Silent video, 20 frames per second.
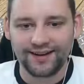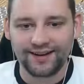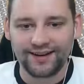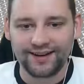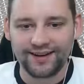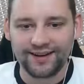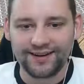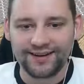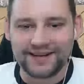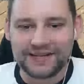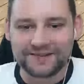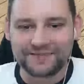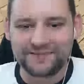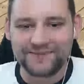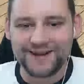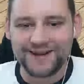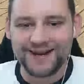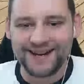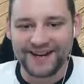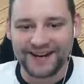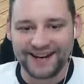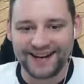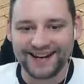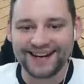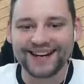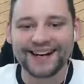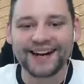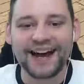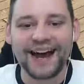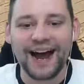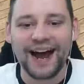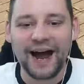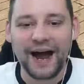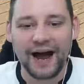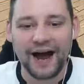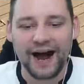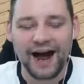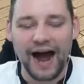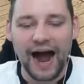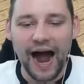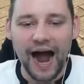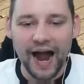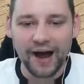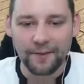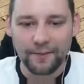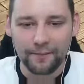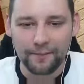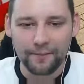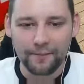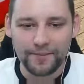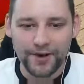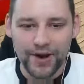Look at me. I'm